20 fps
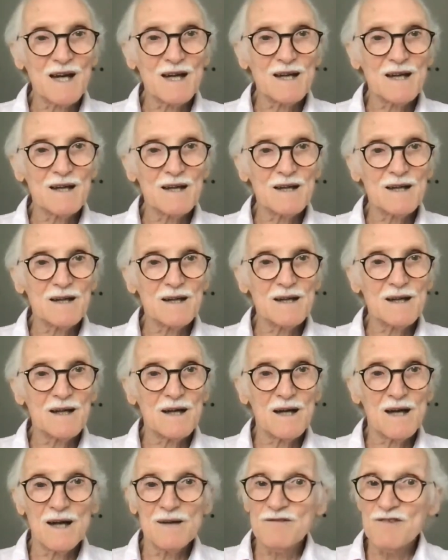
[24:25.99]

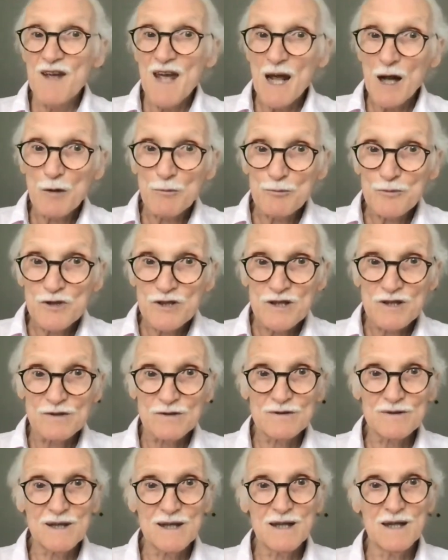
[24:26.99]
I've helped
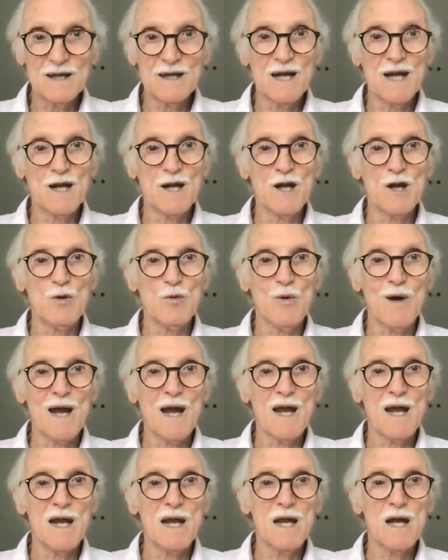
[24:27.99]
you in any
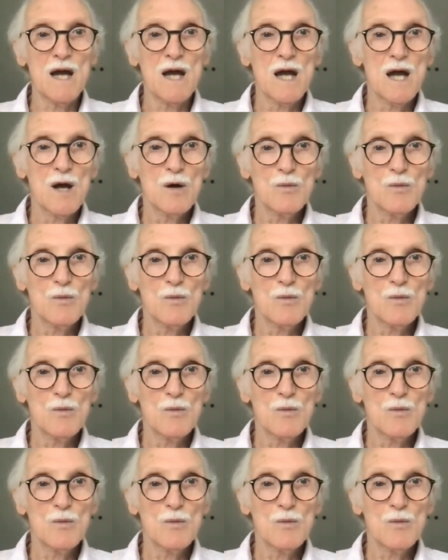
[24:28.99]
way